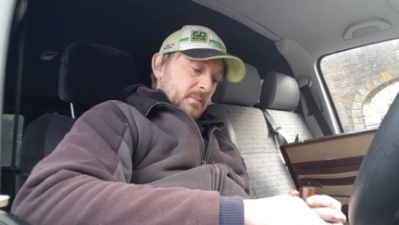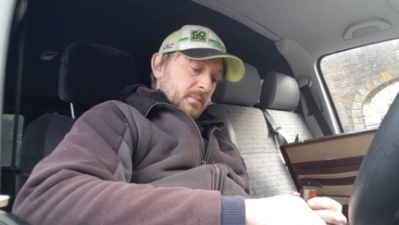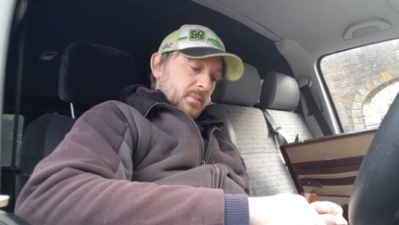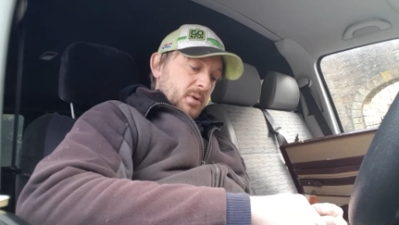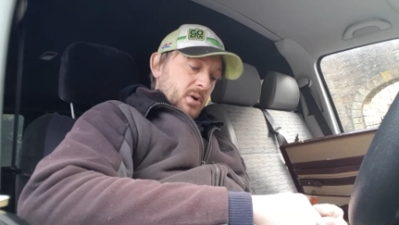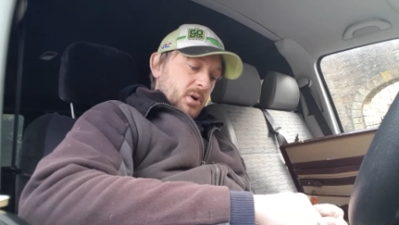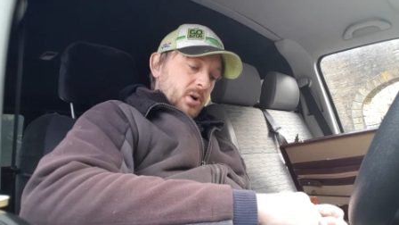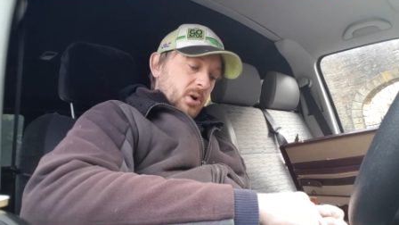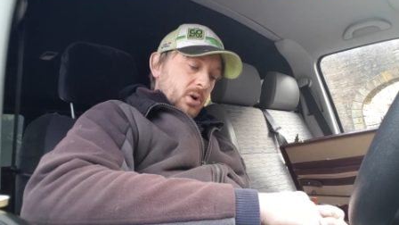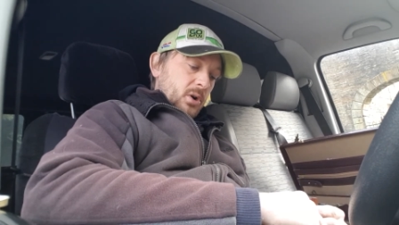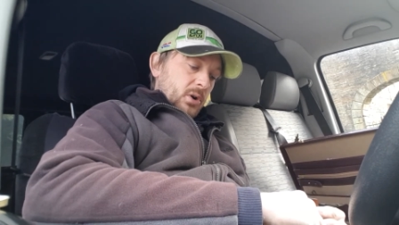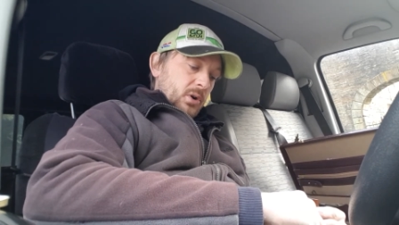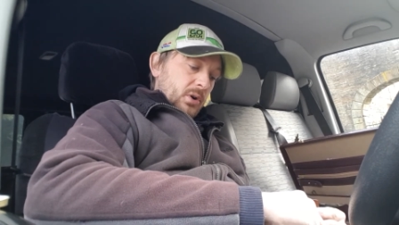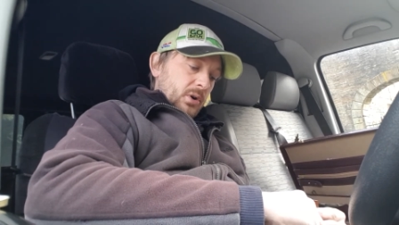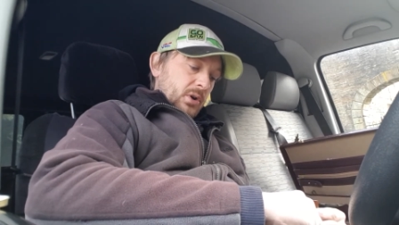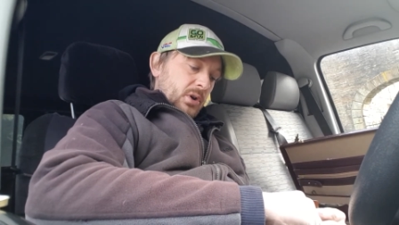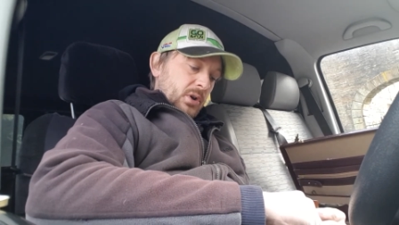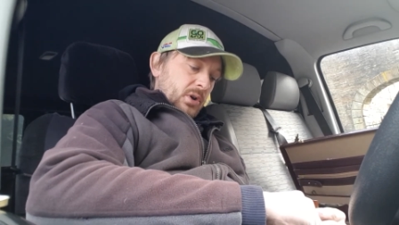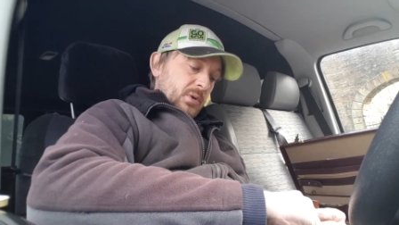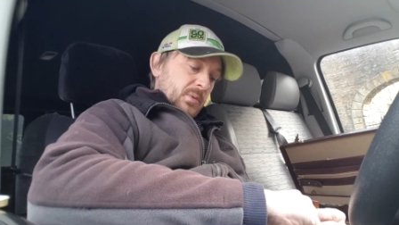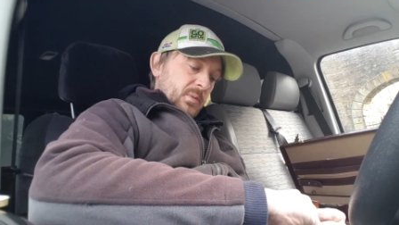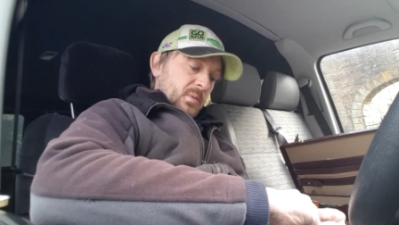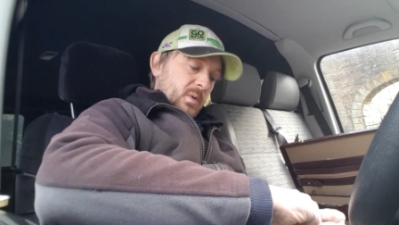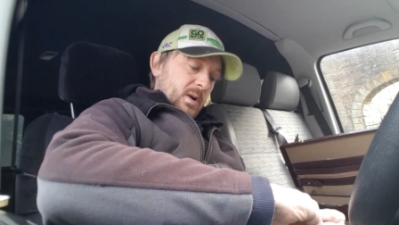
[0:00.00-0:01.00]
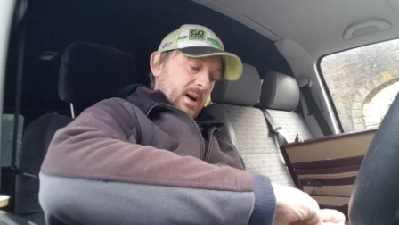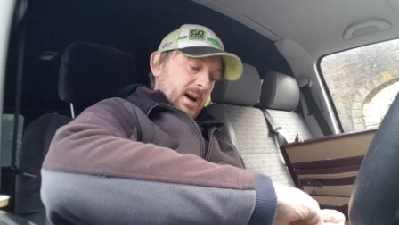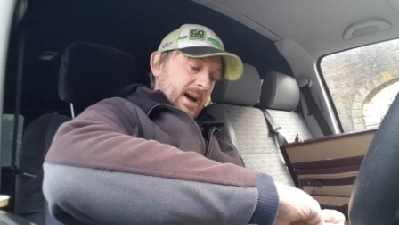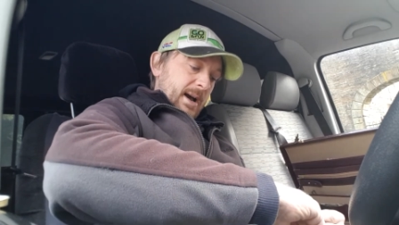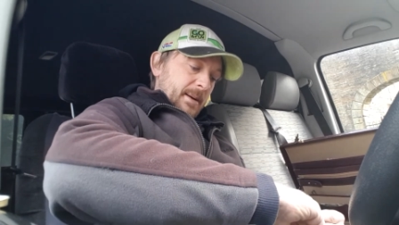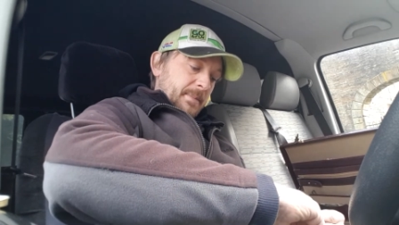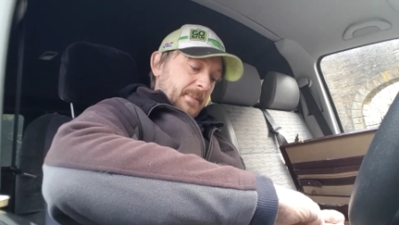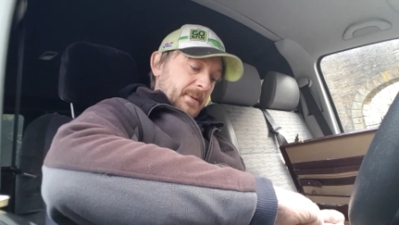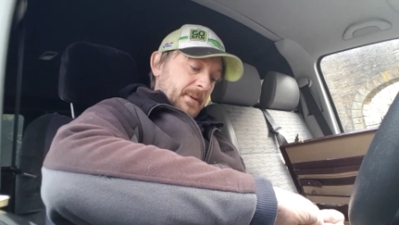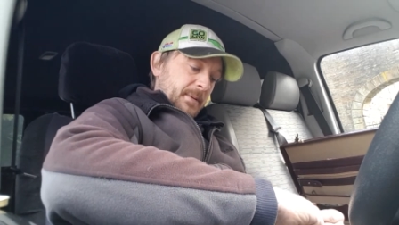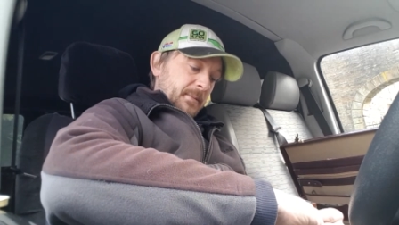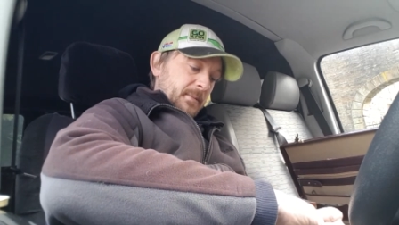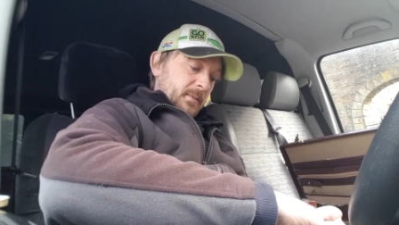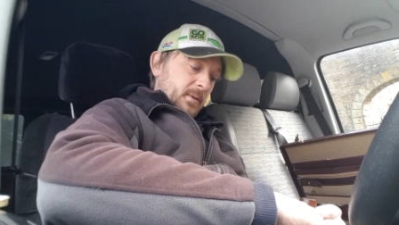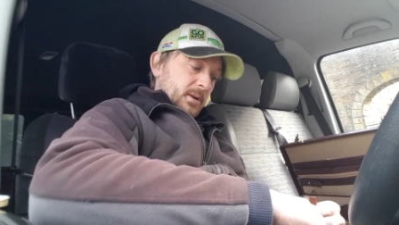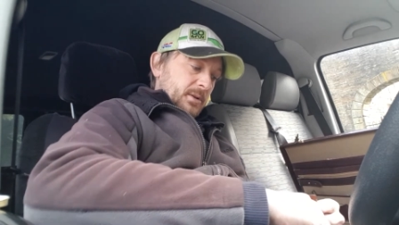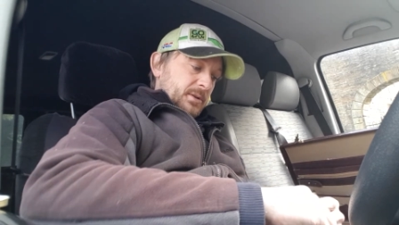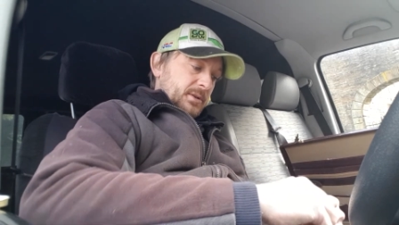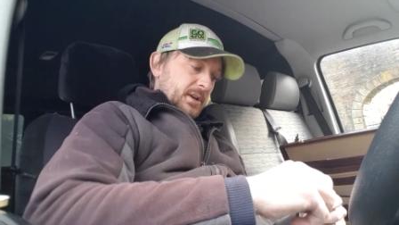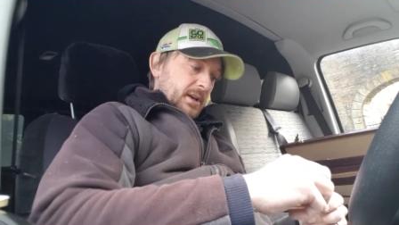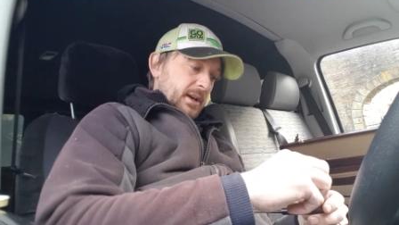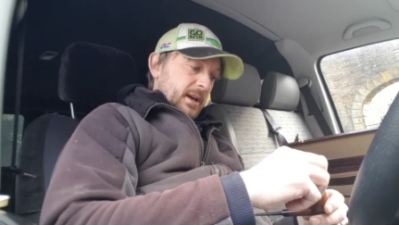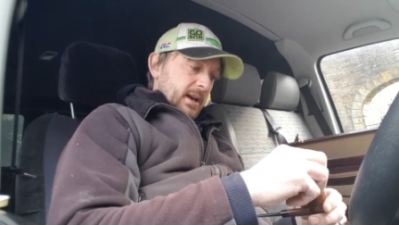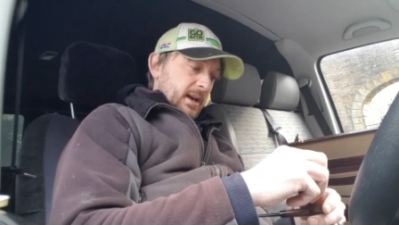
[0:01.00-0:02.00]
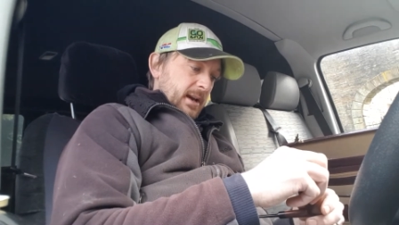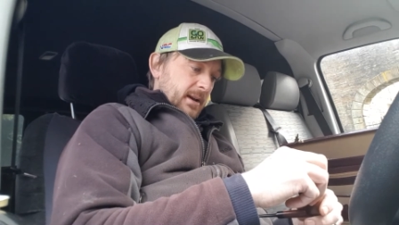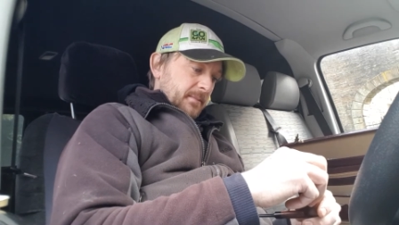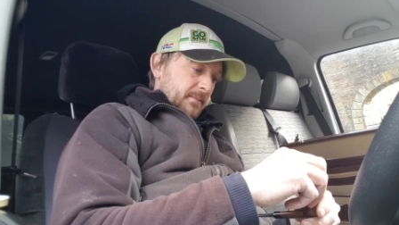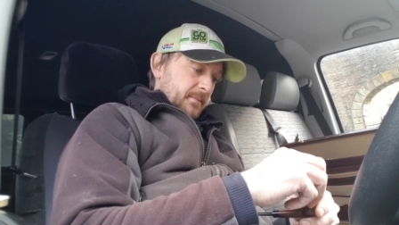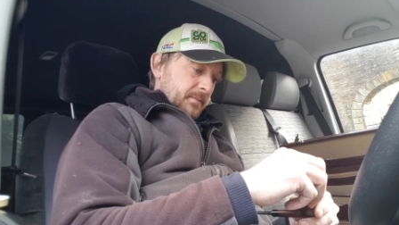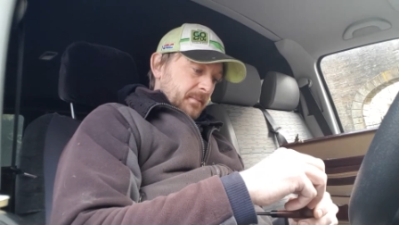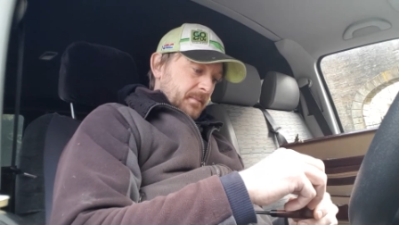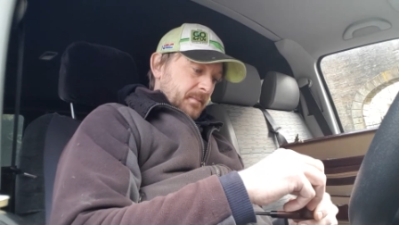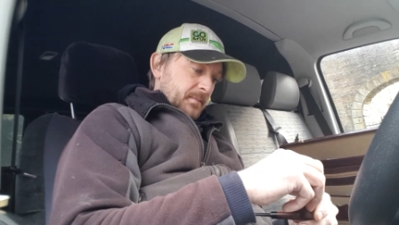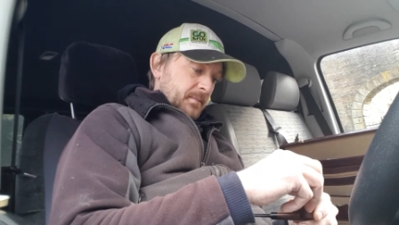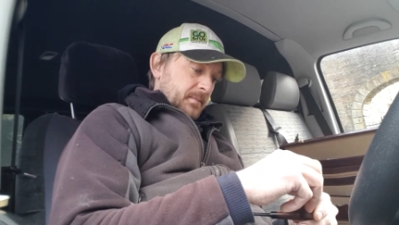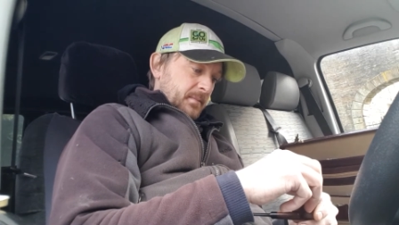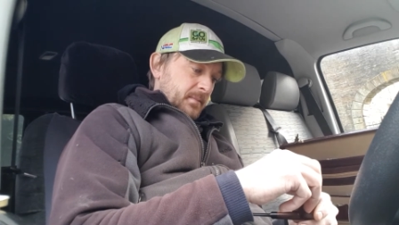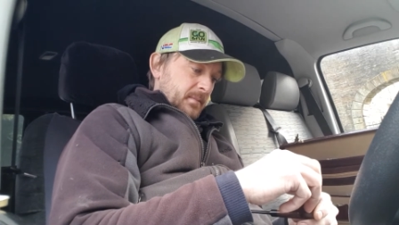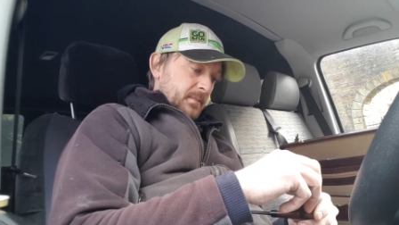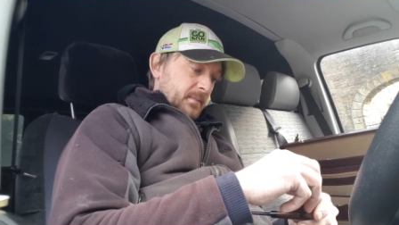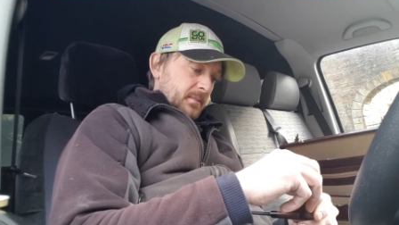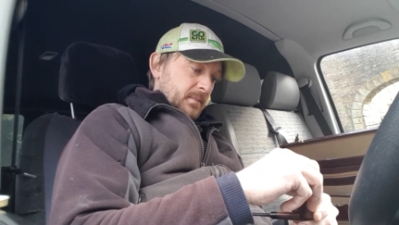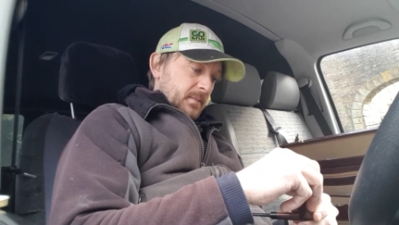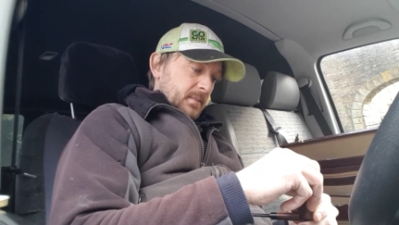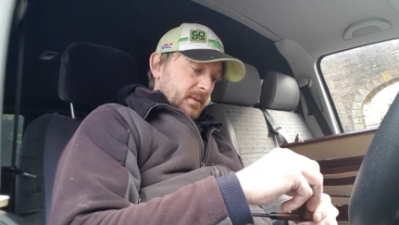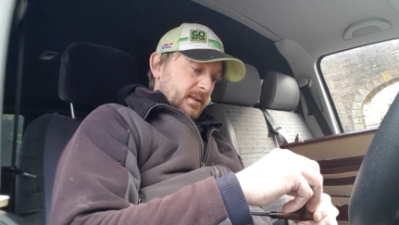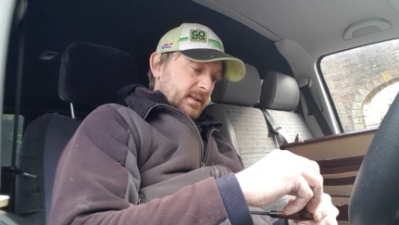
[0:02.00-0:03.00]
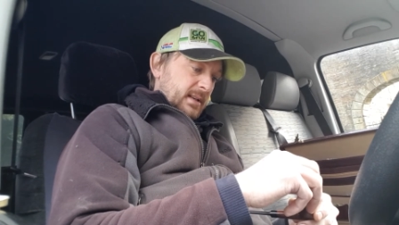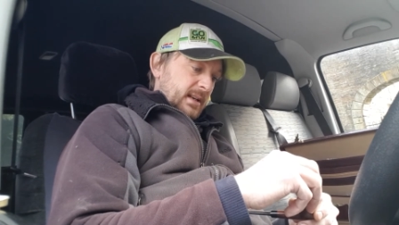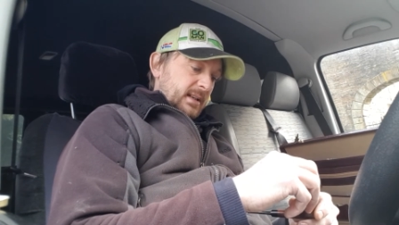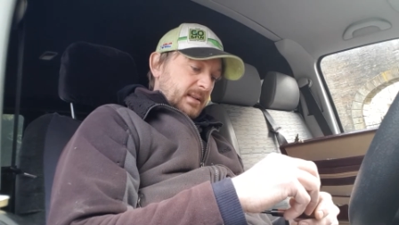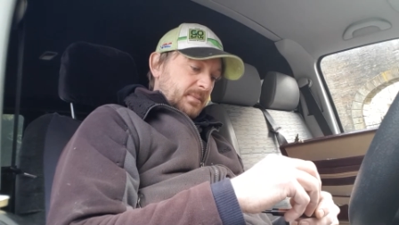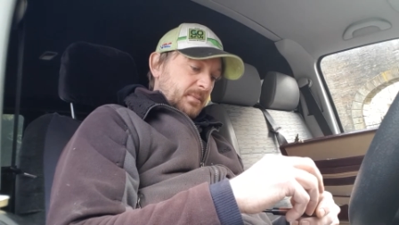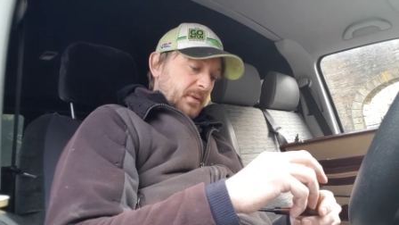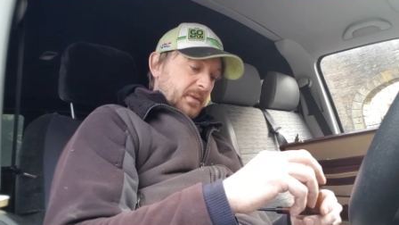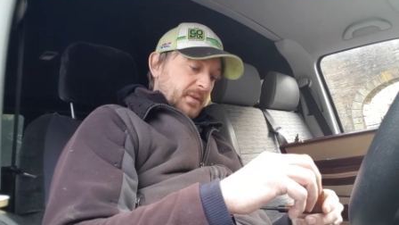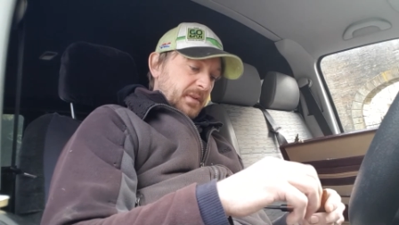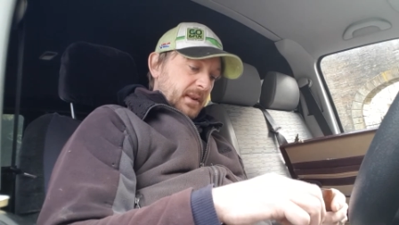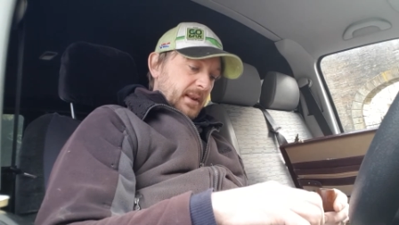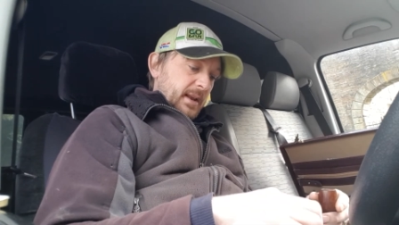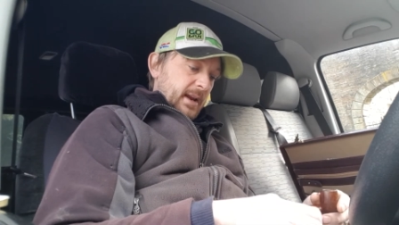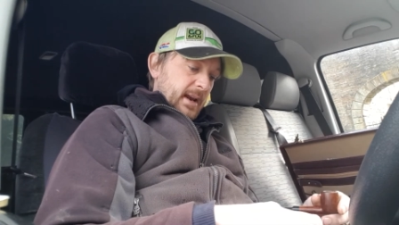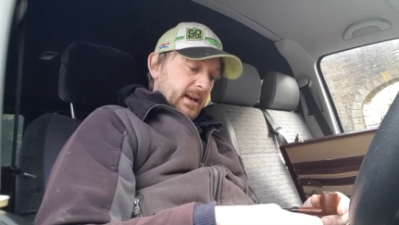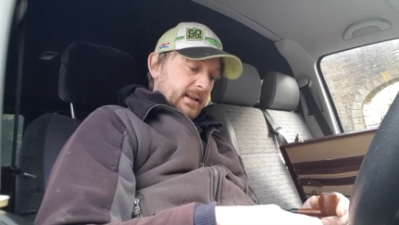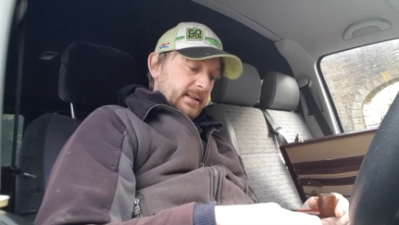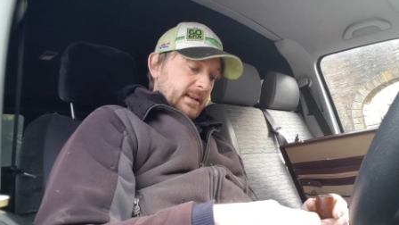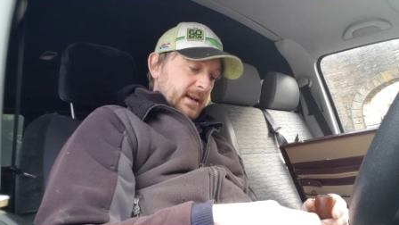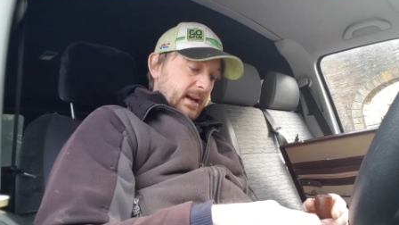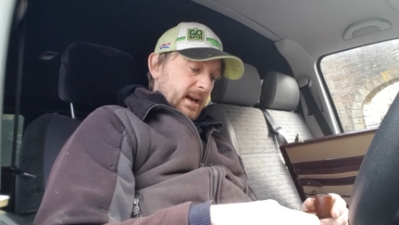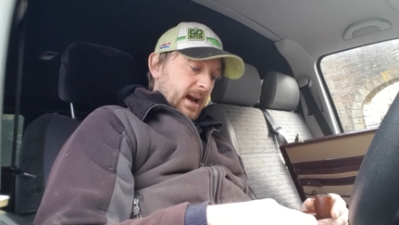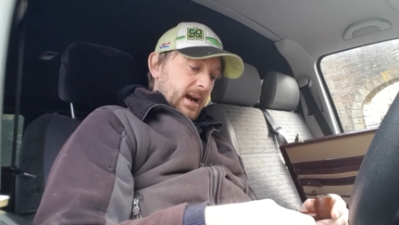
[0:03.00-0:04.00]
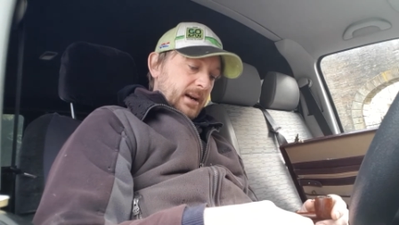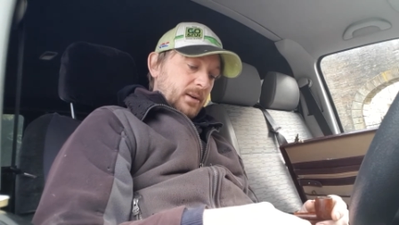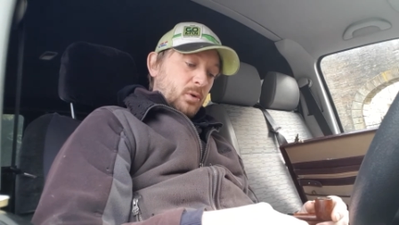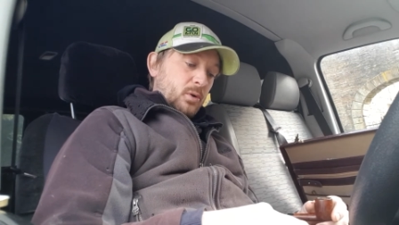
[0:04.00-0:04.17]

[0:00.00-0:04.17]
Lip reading: But what happened was, 6 months later, I